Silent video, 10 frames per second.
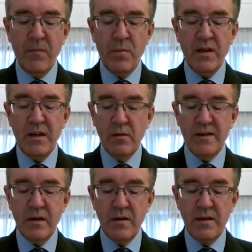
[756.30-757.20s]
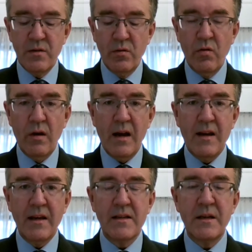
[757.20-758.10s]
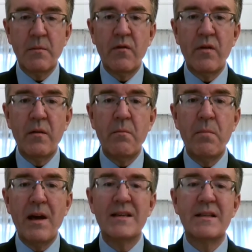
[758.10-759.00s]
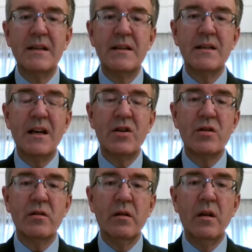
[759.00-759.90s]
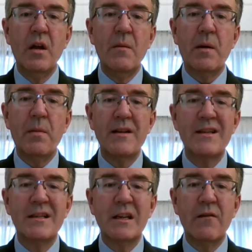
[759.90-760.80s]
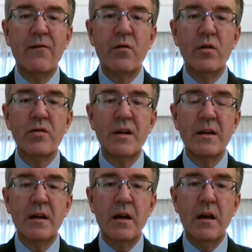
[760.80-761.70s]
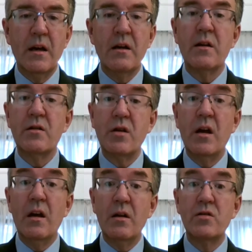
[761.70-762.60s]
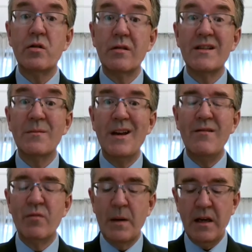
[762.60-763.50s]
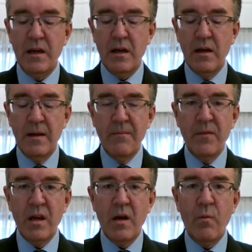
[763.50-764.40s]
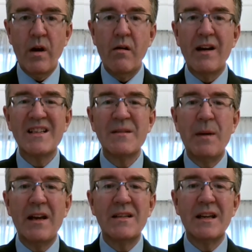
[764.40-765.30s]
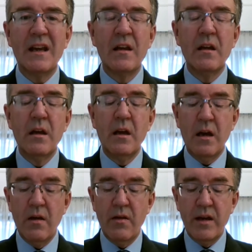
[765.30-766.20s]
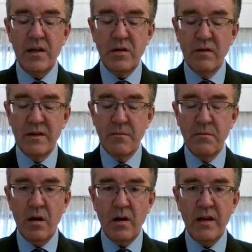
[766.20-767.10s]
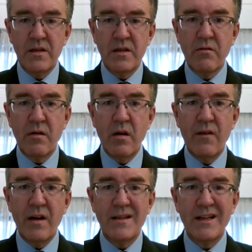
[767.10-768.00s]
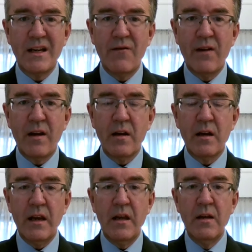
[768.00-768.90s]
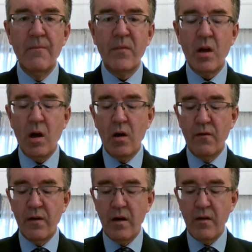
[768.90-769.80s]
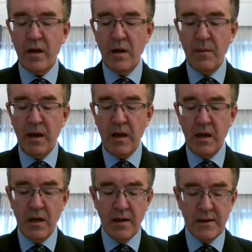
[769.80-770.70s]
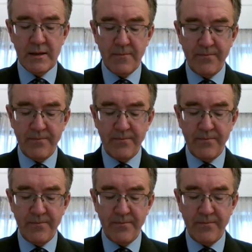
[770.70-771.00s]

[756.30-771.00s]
But it also saw, I think, some of the best international publicity for tourism in Romania. And we are expecting the tourism market to grow very significantly over the coming years.